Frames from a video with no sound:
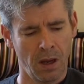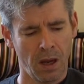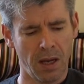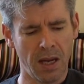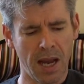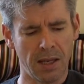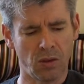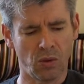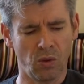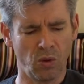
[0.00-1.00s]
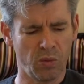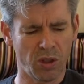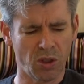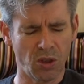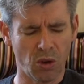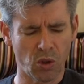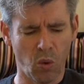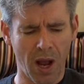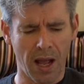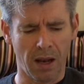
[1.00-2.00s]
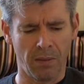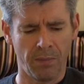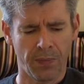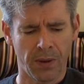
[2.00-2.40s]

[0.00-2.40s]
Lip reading: And yet all was not well.